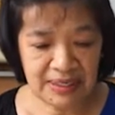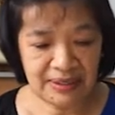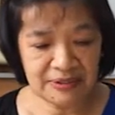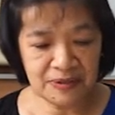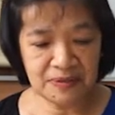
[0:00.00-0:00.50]

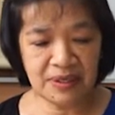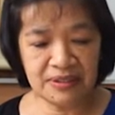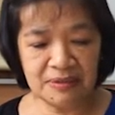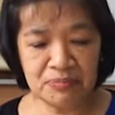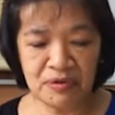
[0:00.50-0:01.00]
Let's look
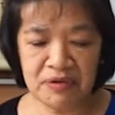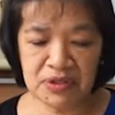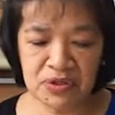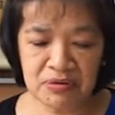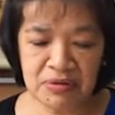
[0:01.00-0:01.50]
at the brief
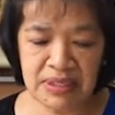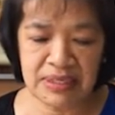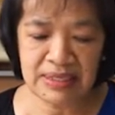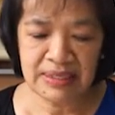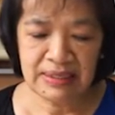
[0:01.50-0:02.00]

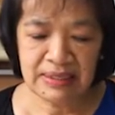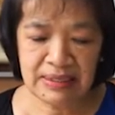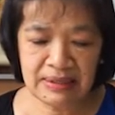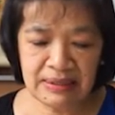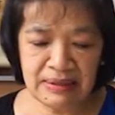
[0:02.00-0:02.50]
history
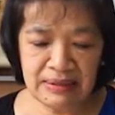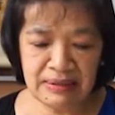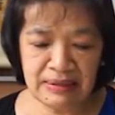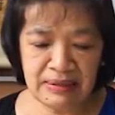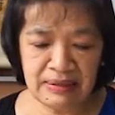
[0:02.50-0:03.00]

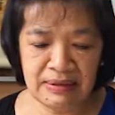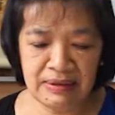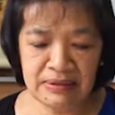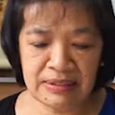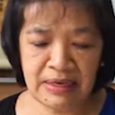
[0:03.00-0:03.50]
in
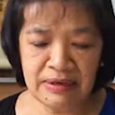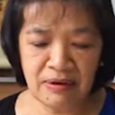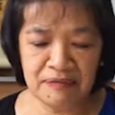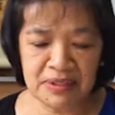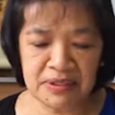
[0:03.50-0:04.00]
the study
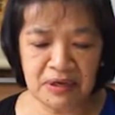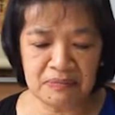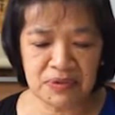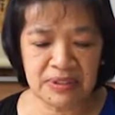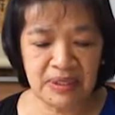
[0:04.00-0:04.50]
of the
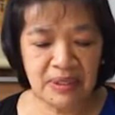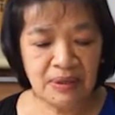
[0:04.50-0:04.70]
Psalms.